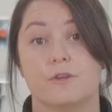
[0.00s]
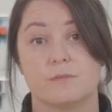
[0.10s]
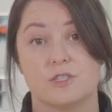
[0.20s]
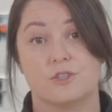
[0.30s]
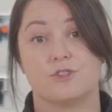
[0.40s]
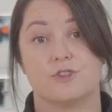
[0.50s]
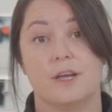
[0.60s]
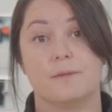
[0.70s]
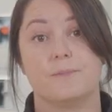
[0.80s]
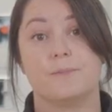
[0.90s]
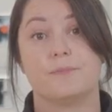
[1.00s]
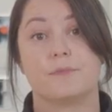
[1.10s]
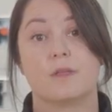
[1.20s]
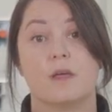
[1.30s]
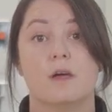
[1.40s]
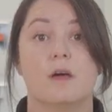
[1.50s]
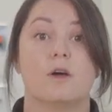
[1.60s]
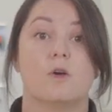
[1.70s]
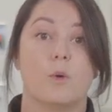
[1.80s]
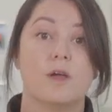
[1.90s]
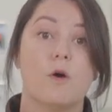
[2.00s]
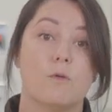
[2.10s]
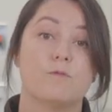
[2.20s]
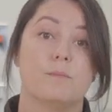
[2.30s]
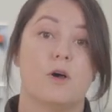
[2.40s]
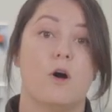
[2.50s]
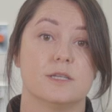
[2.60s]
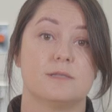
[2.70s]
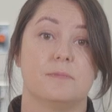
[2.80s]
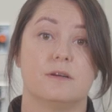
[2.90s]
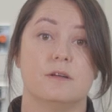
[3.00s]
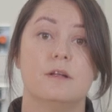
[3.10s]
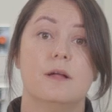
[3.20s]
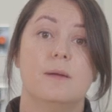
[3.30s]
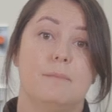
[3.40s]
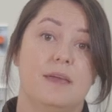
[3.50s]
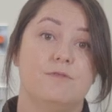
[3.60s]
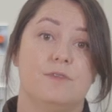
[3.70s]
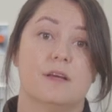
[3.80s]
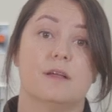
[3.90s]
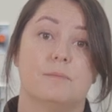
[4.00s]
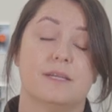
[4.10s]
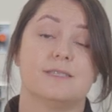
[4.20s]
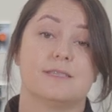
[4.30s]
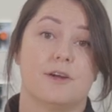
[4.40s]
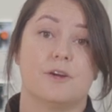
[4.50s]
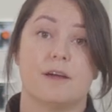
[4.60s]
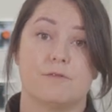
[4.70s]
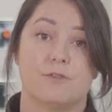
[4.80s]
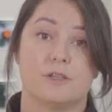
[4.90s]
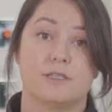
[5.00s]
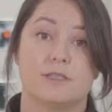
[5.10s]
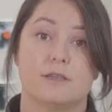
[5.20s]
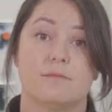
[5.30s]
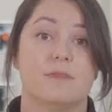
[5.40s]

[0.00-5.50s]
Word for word: from surgery. Going home from the hospital may feel a bit scary at first.